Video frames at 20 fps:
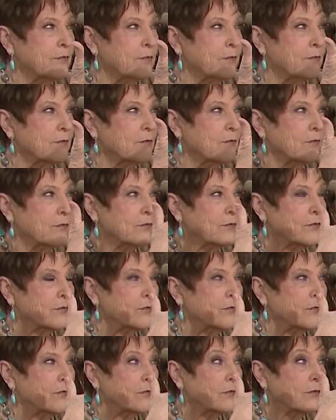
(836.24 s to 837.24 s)
all of those
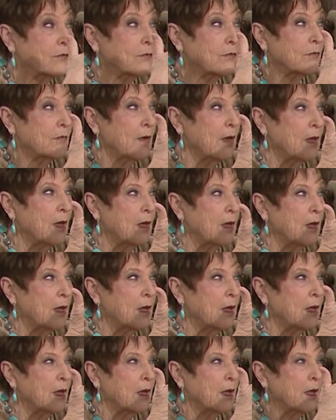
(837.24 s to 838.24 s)
things. Your
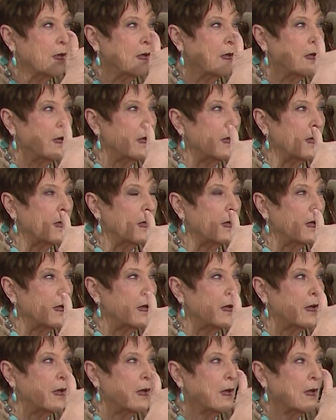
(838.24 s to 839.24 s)
spirit should do all of
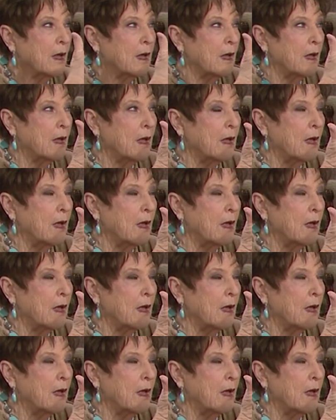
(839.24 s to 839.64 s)
those things.